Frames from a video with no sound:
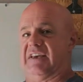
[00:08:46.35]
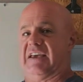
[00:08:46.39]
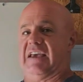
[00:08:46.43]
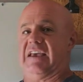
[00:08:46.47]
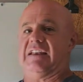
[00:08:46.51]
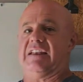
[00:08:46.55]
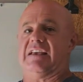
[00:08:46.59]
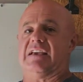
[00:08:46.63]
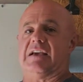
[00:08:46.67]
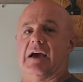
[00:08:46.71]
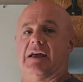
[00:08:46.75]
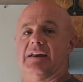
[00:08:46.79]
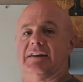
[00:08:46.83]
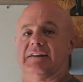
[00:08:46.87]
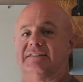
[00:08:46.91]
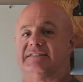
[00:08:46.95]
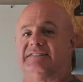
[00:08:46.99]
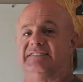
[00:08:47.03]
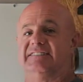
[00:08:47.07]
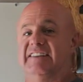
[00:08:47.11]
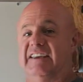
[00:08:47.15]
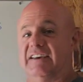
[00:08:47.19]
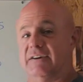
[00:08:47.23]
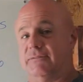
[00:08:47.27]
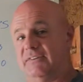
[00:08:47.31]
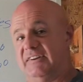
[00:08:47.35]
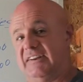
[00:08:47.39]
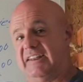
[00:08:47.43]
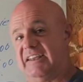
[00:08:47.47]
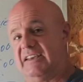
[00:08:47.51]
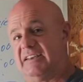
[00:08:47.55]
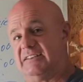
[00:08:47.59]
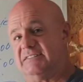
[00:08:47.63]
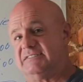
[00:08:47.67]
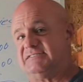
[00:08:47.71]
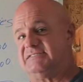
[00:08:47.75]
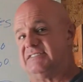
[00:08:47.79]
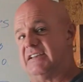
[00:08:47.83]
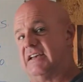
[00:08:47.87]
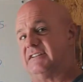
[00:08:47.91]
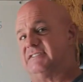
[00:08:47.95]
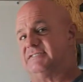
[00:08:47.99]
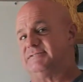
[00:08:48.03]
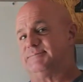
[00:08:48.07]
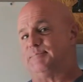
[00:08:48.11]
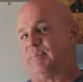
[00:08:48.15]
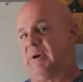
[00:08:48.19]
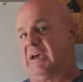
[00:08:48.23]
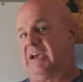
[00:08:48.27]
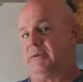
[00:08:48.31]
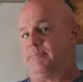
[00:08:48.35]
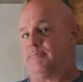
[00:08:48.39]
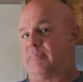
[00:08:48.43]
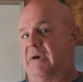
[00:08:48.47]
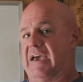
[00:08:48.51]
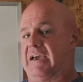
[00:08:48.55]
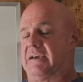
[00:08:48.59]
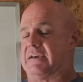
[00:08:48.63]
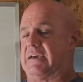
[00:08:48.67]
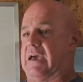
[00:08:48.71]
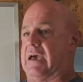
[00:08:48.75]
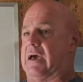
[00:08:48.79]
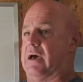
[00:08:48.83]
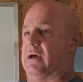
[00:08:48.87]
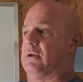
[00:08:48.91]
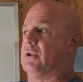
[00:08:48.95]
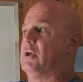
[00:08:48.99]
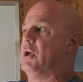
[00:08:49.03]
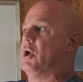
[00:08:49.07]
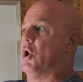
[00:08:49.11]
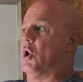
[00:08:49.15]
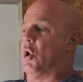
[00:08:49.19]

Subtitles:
Any kind of dividends that is paid back out